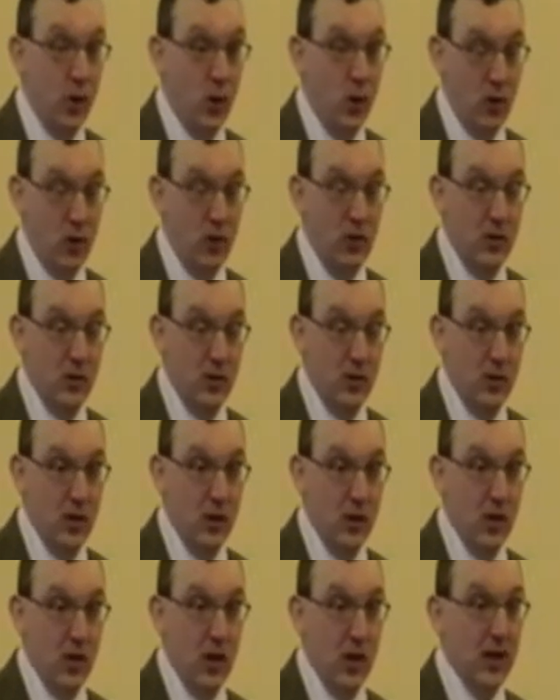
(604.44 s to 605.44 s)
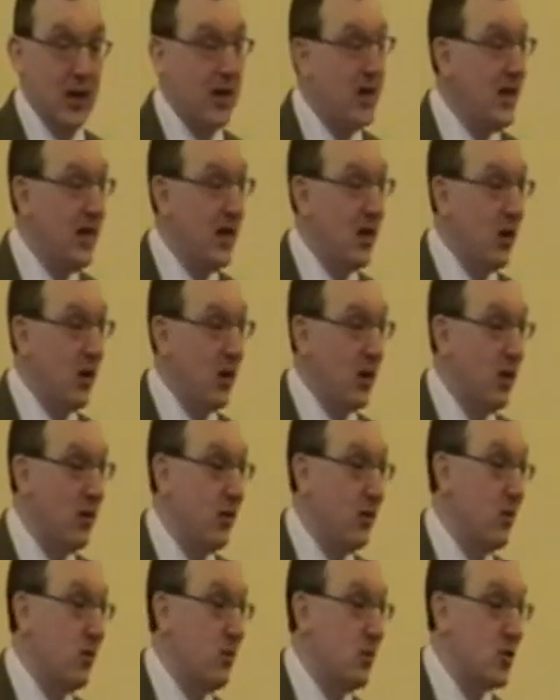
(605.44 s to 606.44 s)
at all, and any
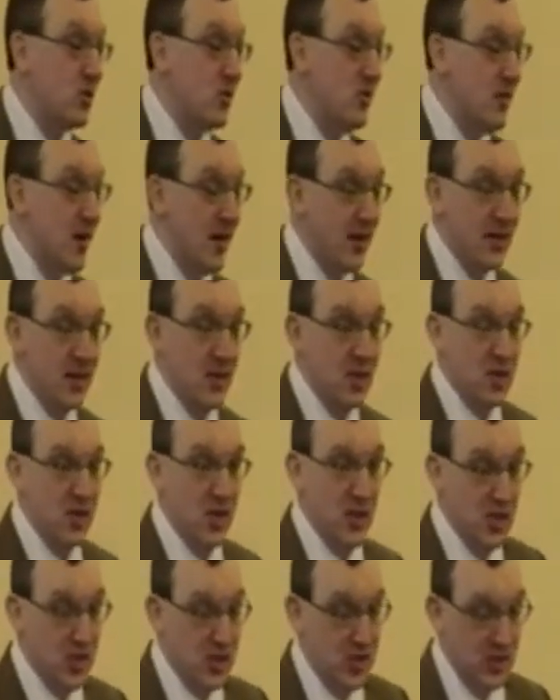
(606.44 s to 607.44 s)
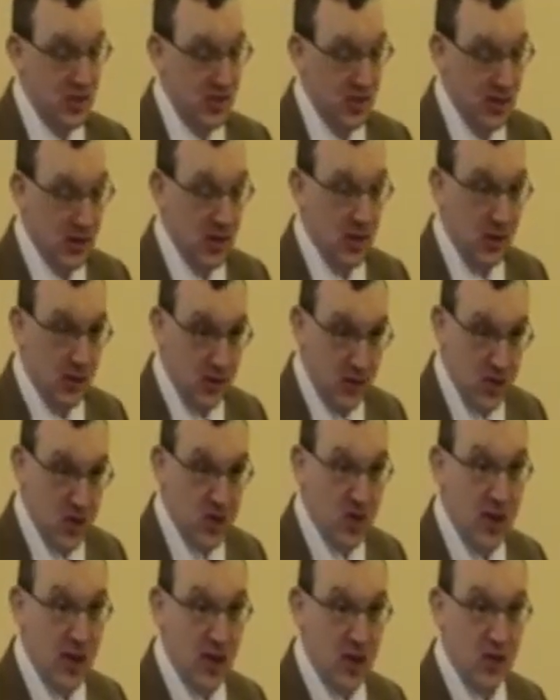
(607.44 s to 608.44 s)
God who does not insist on the
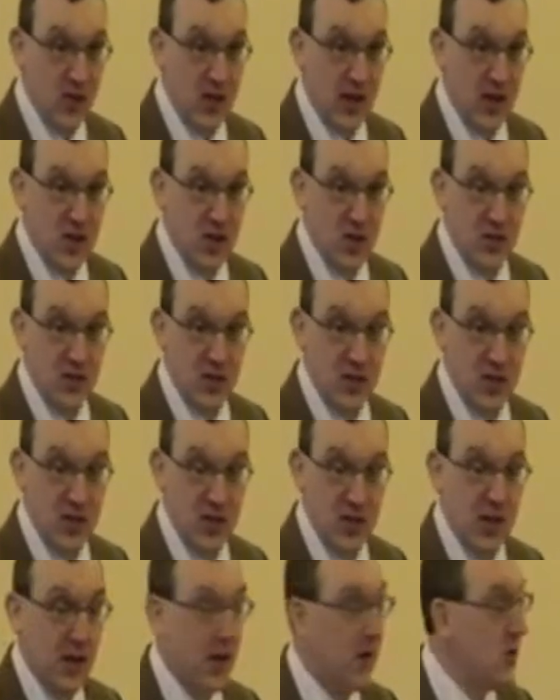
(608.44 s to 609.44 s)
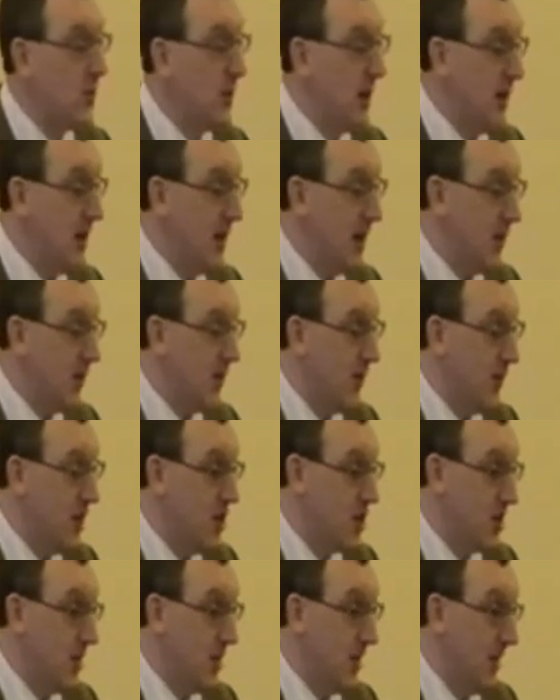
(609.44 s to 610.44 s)
satisfaction of sin is by
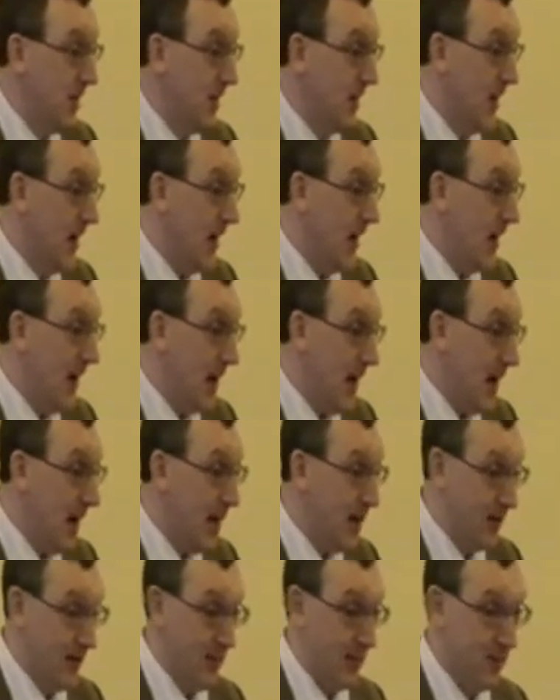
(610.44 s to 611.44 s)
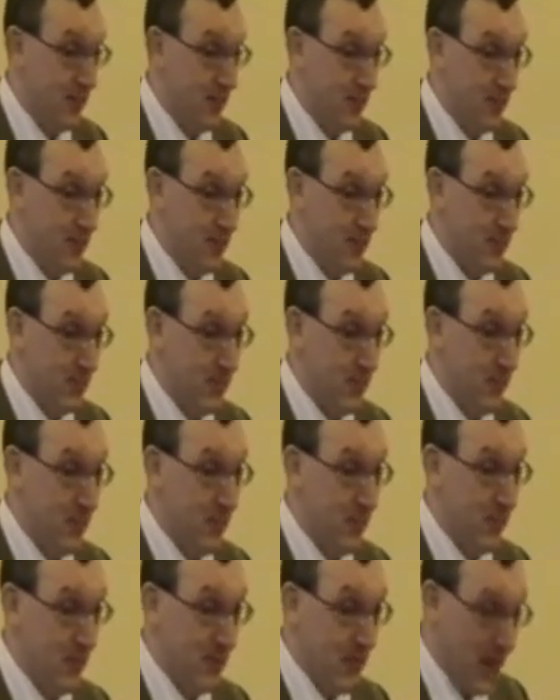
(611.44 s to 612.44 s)
definition an idol.
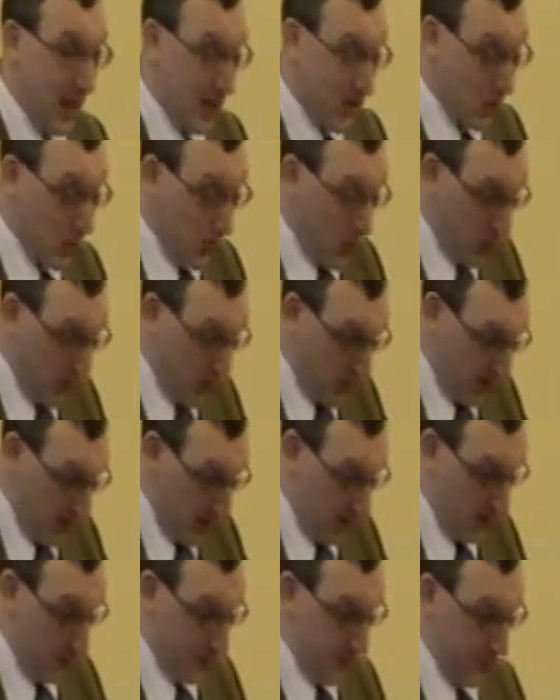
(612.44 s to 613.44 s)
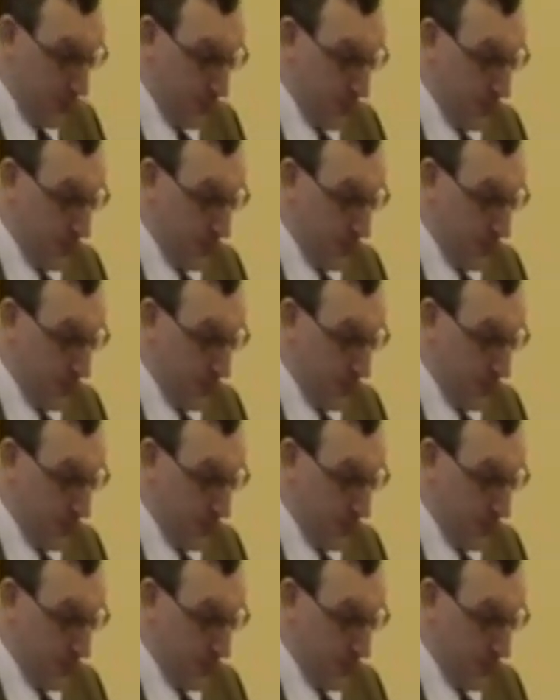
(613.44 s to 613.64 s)
That's what we mean.